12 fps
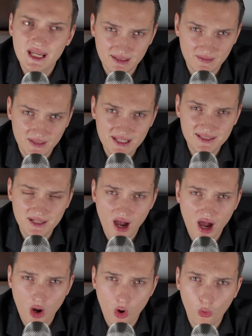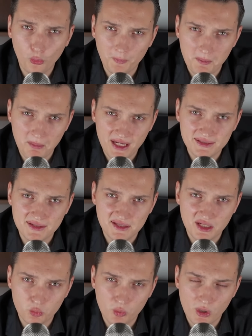These are all the metas
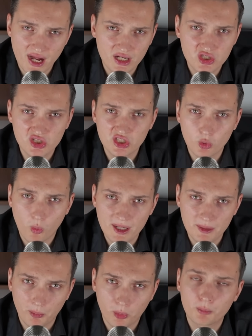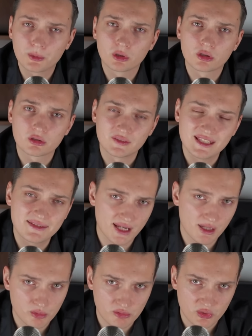that were actually quite popular this
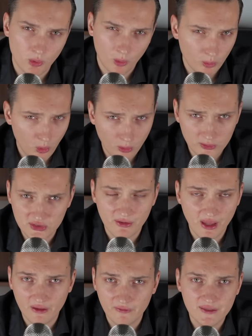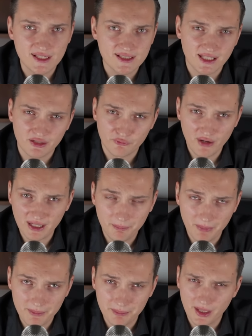summer as well. We also have things like Fuck
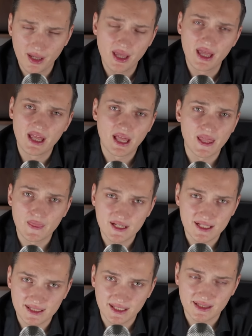Pepe and things like